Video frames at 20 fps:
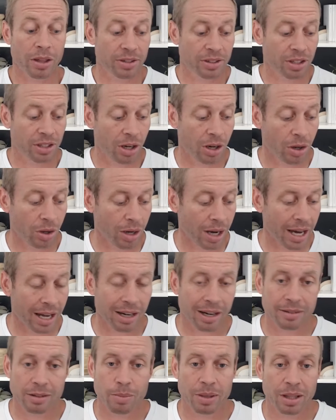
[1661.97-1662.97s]
So I
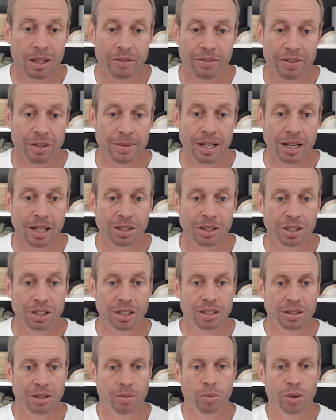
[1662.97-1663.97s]
don't have to be there very much.
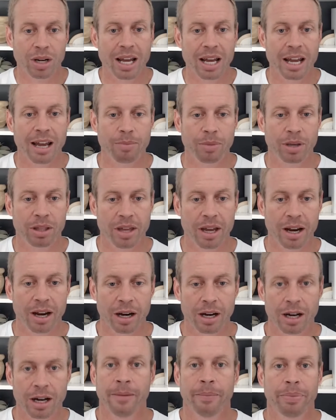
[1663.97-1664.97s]
And when I am
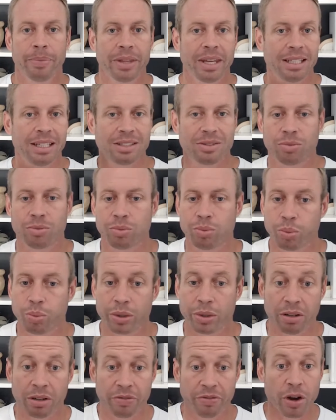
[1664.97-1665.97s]
there, it's
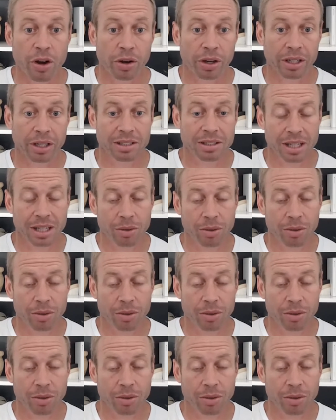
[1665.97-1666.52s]
real focused.